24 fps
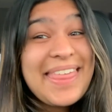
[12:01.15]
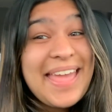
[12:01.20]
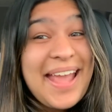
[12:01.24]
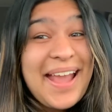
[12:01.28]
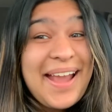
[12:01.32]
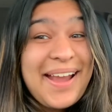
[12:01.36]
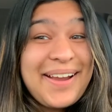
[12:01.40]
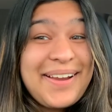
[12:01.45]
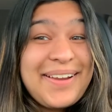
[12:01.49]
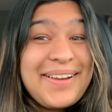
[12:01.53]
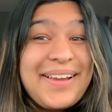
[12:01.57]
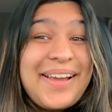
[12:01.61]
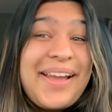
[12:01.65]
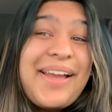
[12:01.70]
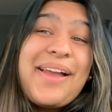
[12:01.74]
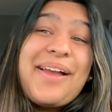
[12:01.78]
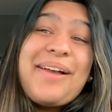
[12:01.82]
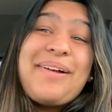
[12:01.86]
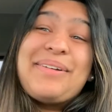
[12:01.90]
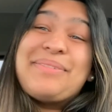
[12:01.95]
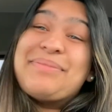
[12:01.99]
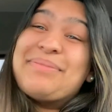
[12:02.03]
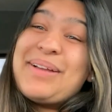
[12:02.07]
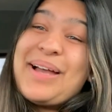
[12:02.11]
there.
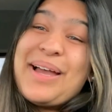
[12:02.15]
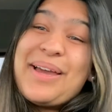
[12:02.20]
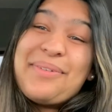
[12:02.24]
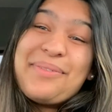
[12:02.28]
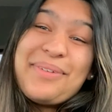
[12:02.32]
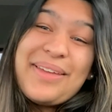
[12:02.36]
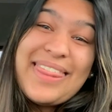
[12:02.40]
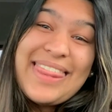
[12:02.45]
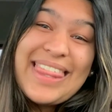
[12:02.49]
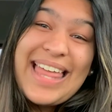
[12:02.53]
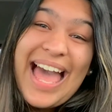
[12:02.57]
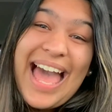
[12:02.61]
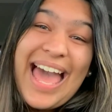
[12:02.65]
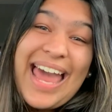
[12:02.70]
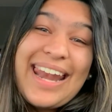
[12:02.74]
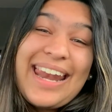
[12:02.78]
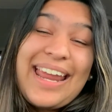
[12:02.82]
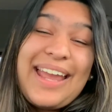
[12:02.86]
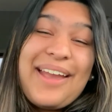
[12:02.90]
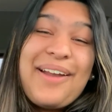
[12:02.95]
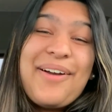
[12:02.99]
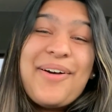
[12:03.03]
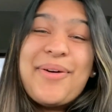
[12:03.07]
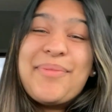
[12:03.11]
But with that,
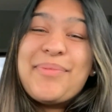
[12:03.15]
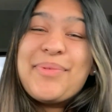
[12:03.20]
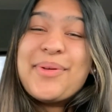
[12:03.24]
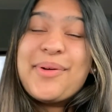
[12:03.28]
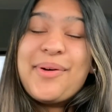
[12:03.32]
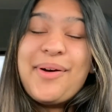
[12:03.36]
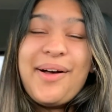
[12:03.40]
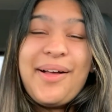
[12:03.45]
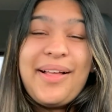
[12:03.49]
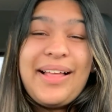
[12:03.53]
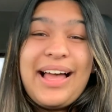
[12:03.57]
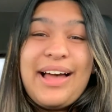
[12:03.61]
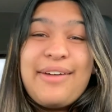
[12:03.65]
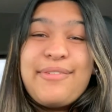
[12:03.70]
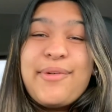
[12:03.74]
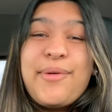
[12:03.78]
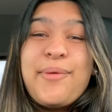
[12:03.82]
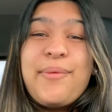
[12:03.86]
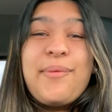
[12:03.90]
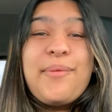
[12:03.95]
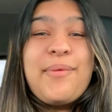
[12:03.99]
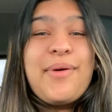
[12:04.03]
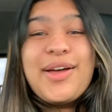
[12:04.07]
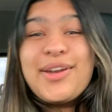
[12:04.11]
I hope you all have a
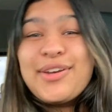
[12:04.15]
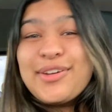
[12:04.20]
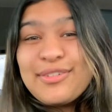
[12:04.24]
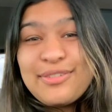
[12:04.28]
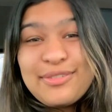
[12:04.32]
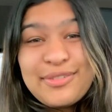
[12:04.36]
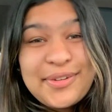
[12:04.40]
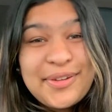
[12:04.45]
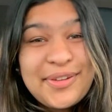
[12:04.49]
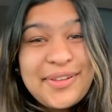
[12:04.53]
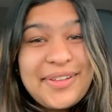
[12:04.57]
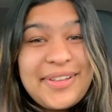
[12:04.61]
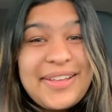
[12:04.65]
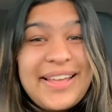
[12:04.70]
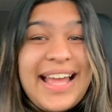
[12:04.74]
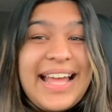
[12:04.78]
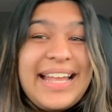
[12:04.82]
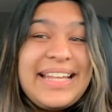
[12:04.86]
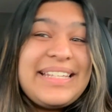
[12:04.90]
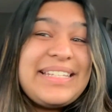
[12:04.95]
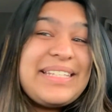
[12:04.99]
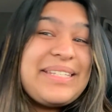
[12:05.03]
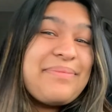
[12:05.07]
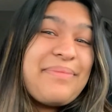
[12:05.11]
wonderful
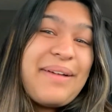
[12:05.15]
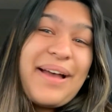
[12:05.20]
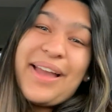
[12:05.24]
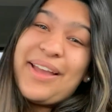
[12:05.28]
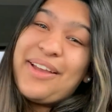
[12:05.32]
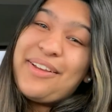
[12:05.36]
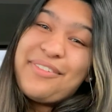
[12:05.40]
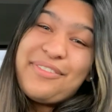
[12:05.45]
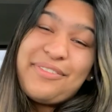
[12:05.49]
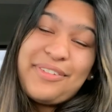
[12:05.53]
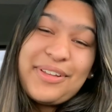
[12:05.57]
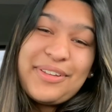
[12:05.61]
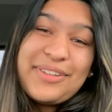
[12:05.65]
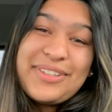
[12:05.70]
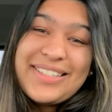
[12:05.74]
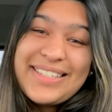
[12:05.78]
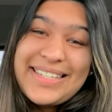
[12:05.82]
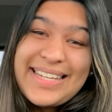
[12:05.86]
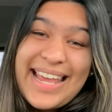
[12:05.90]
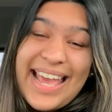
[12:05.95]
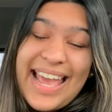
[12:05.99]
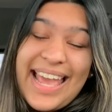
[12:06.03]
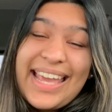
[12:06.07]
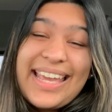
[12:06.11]
and smile-filled
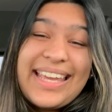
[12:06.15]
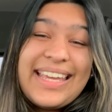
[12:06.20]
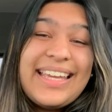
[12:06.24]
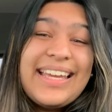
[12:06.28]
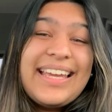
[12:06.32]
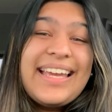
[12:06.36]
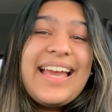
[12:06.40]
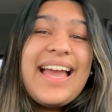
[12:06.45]
day.